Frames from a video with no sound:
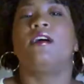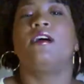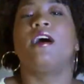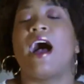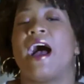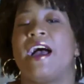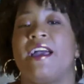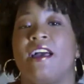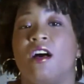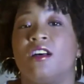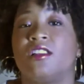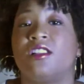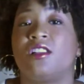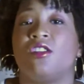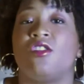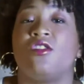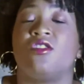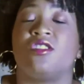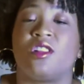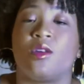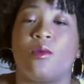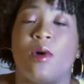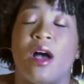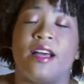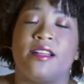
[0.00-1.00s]
I also
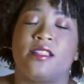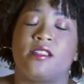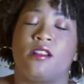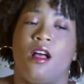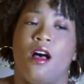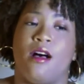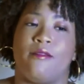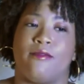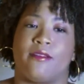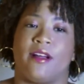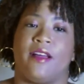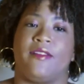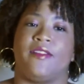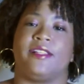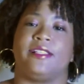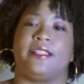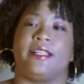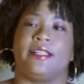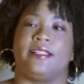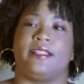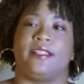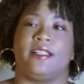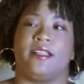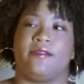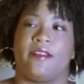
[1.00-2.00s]
use the washcloth around the
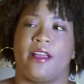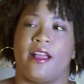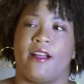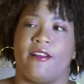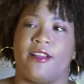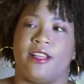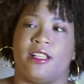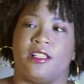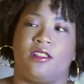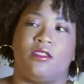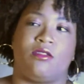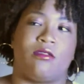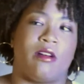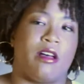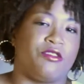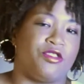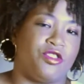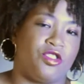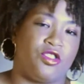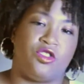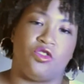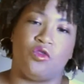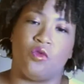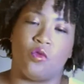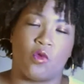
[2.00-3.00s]
sensitive areas too. I'll
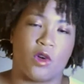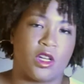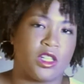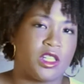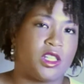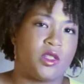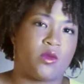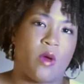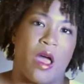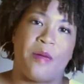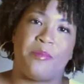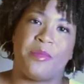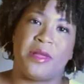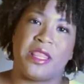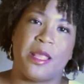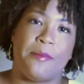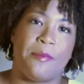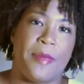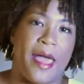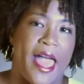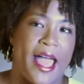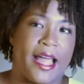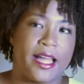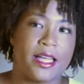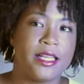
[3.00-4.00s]
just do one swipe in the
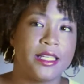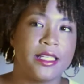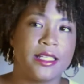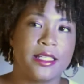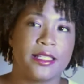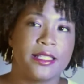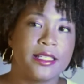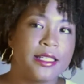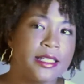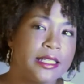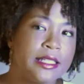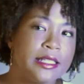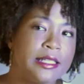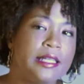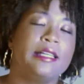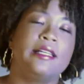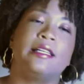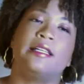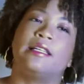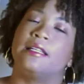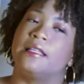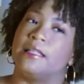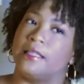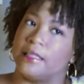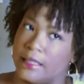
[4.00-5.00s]
back,
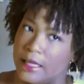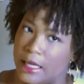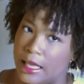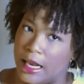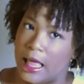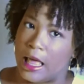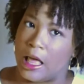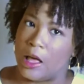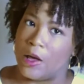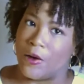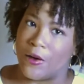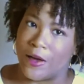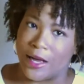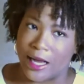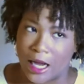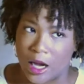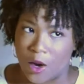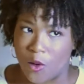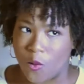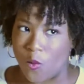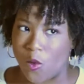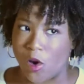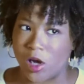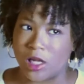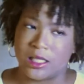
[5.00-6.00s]
you know,
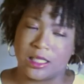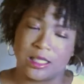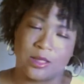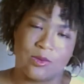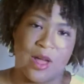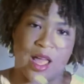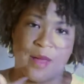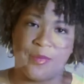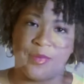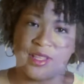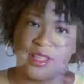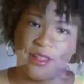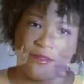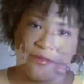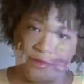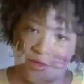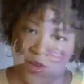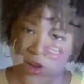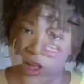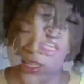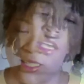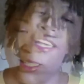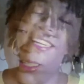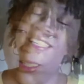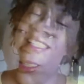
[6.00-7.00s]
one swipe in the
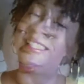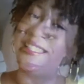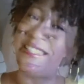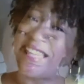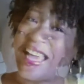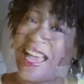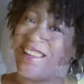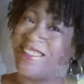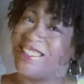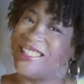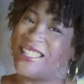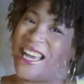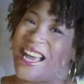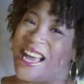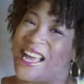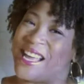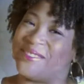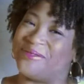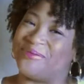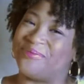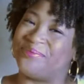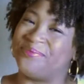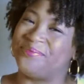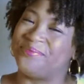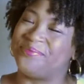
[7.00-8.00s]
front. It's towel
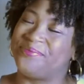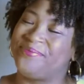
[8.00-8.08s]
time.